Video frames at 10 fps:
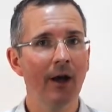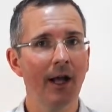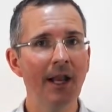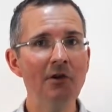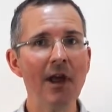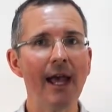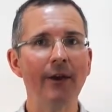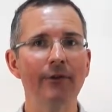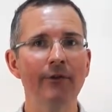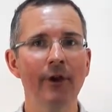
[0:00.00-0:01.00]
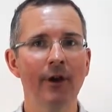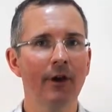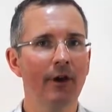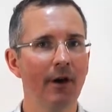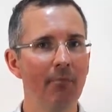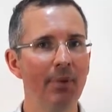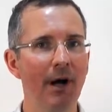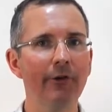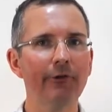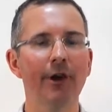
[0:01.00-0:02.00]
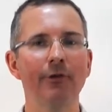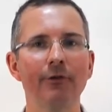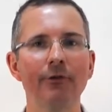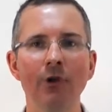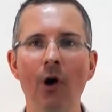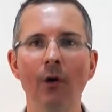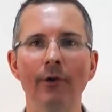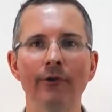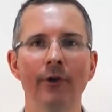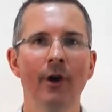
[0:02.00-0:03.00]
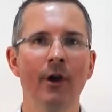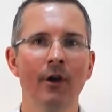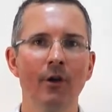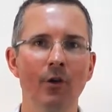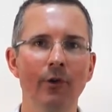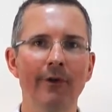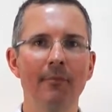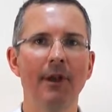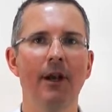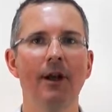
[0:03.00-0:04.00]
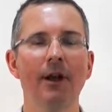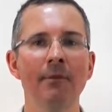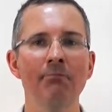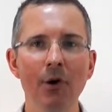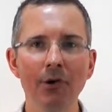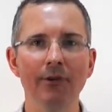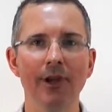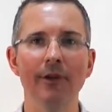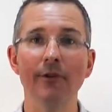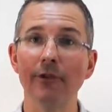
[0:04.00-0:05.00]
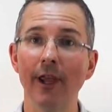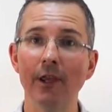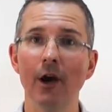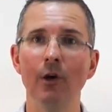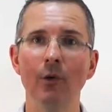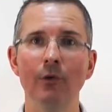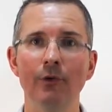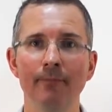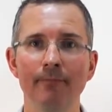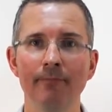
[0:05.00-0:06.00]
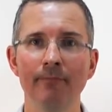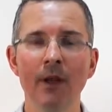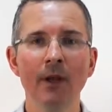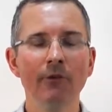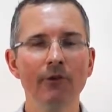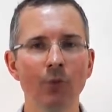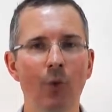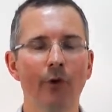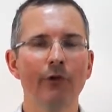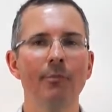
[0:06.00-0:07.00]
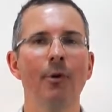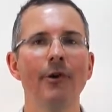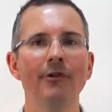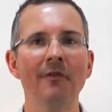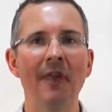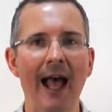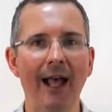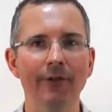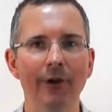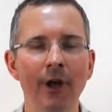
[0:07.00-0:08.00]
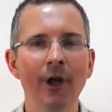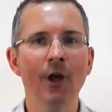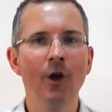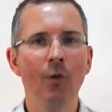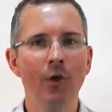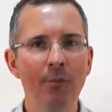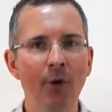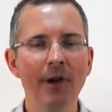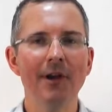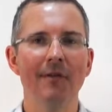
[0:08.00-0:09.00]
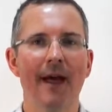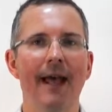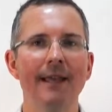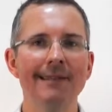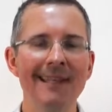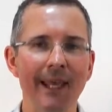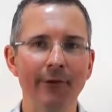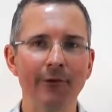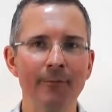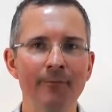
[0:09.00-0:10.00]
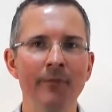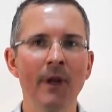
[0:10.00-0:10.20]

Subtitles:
an index, a basket of stocks, or something like a commodity, say gold. So what's the point of that? Well, the point of that is this.